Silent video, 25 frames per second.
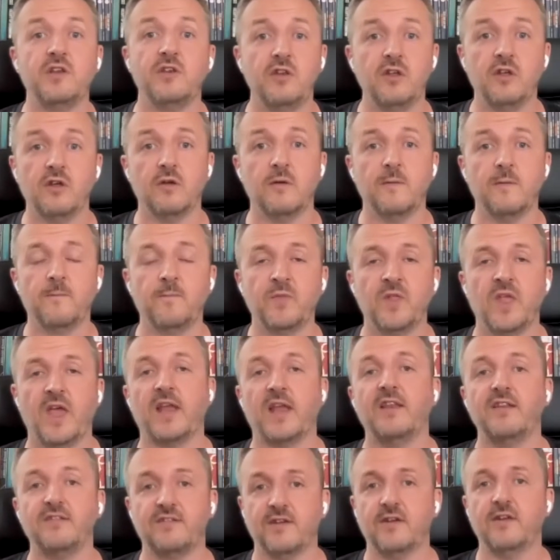knew.
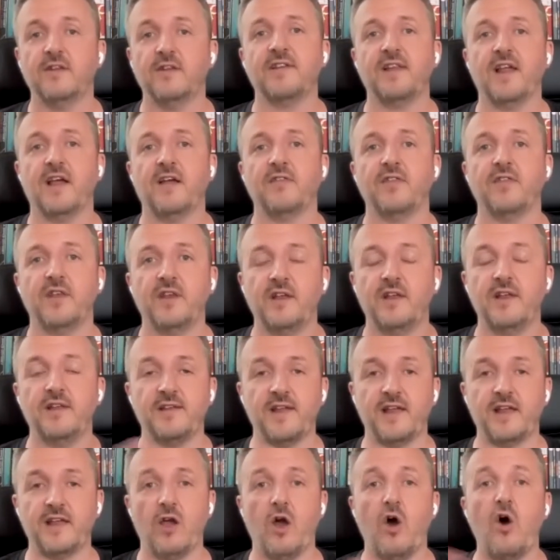And it turns out that it is
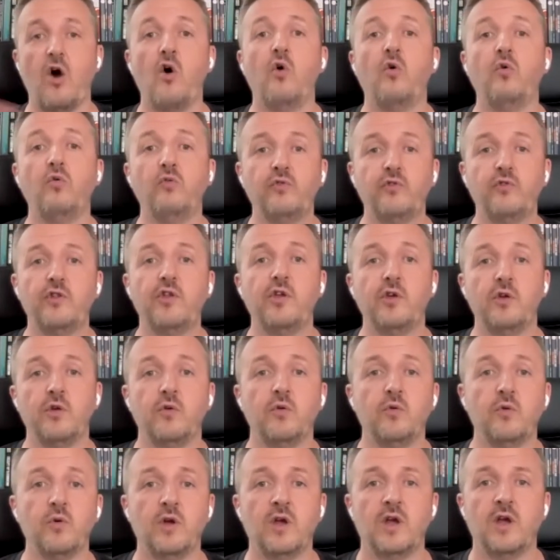a whole
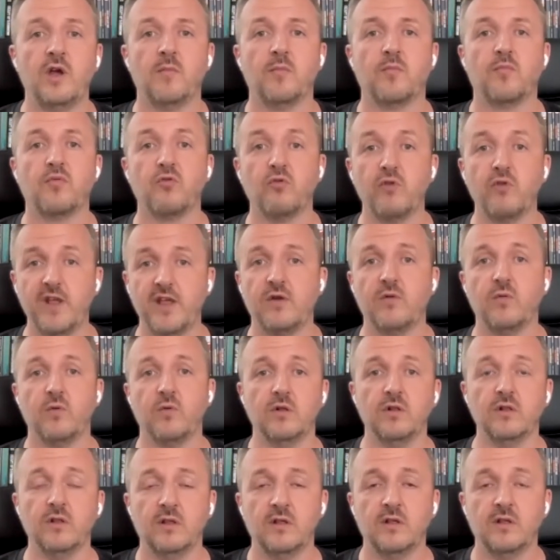new
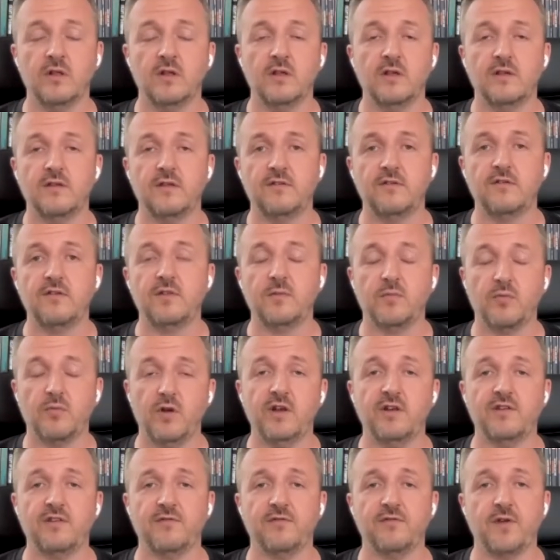prequel to the
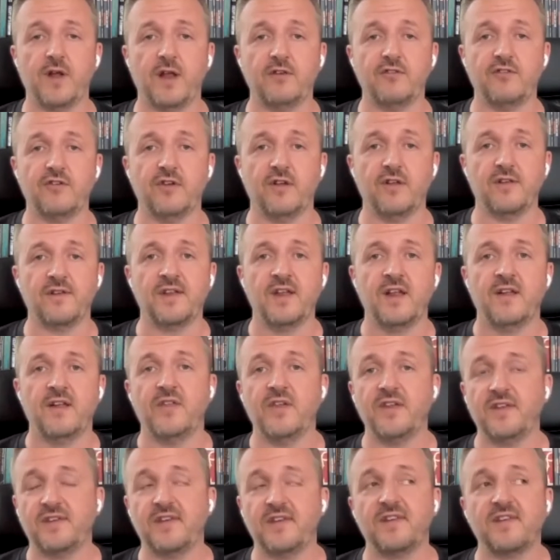Predator franchise.
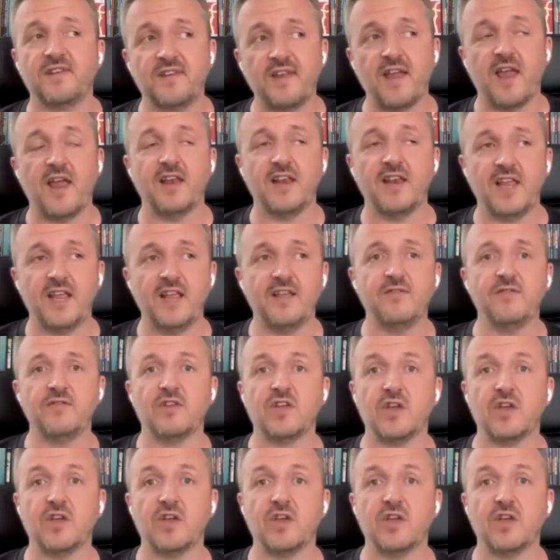This is set in